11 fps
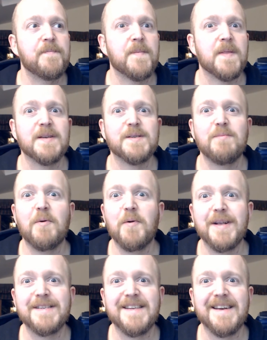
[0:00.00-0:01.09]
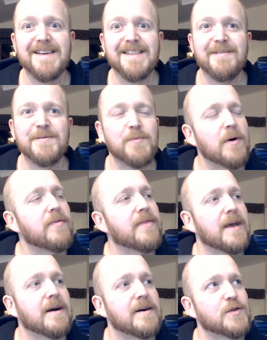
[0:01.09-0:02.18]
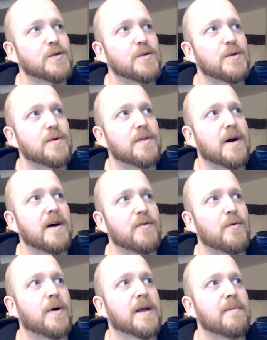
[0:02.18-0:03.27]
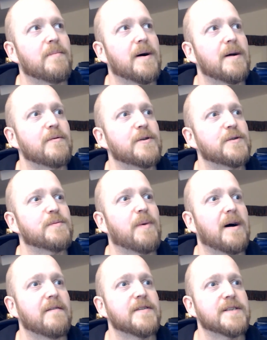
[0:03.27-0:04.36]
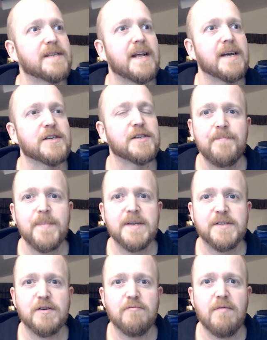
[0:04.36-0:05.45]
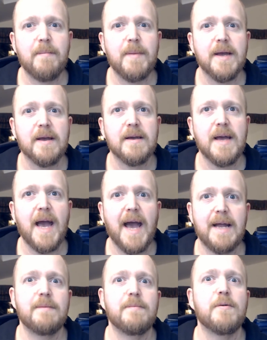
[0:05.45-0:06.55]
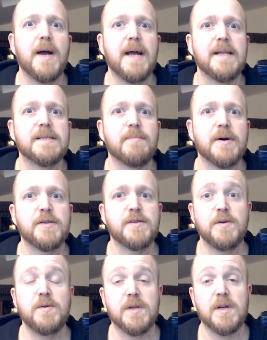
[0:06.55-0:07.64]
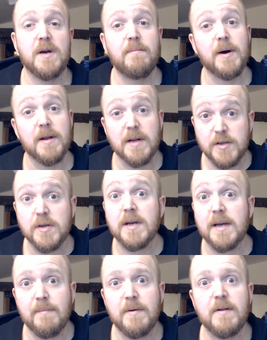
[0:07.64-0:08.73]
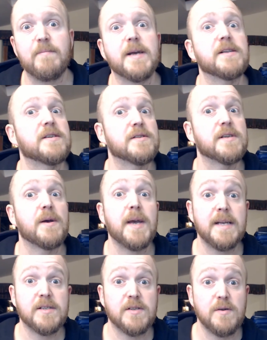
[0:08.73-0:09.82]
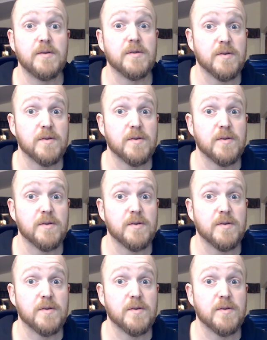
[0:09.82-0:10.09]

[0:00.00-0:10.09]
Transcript: the smallest thing, there was one thing I saw that I thought I could buy, which was part of a selection of ceramic animal heads by Susan O'Byrne. I took a couple of pictures, so here's Susan's